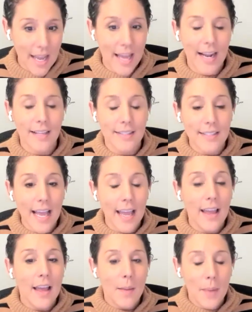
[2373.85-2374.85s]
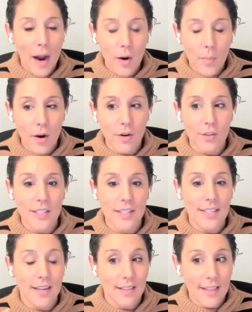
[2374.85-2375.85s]
And I say Power Partners
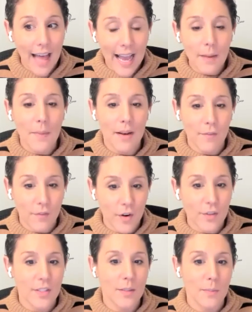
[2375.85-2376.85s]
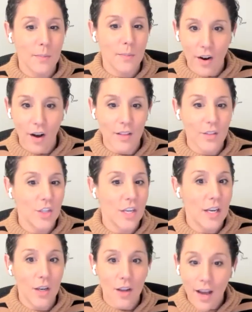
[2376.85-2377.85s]
is an alignment first
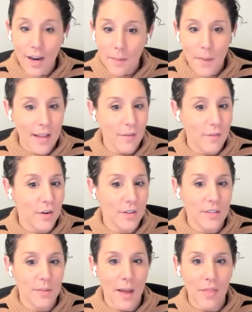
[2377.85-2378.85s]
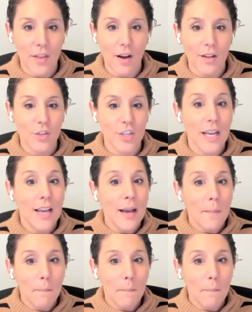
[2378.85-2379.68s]
methodology, not a money first methodology.